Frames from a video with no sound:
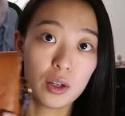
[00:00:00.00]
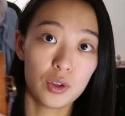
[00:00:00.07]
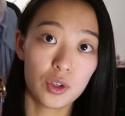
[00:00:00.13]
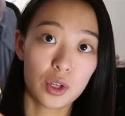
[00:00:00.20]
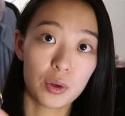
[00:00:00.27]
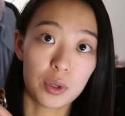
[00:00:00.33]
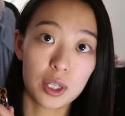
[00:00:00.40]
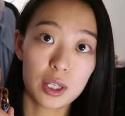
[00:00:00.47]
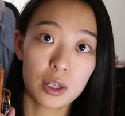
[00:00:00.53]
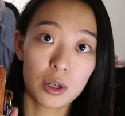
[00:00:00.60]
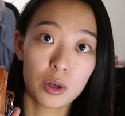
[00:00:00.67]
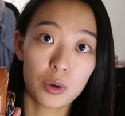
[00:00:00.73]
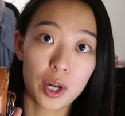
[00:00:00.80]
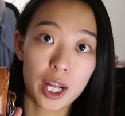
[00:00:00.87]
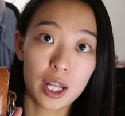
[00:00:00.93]
So this is a
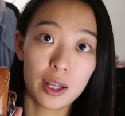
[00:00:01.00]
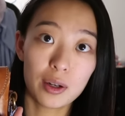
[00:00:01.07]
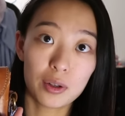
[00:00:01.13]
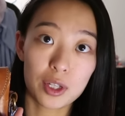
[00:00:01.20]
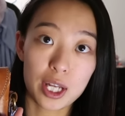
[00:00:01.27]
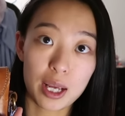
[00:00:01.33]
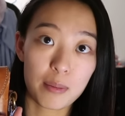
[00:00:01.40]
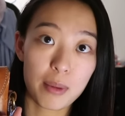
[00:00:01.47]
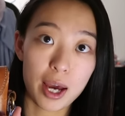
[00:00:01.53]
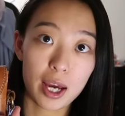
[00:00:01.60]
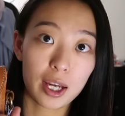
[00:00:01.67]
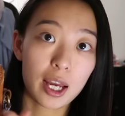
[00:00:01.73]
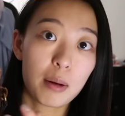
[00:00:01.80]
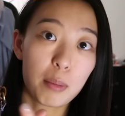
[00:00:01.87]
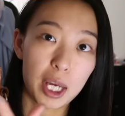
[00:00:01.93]
great little day
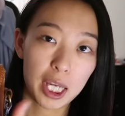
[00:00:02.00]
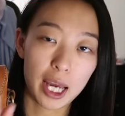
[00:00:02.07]
bag, and my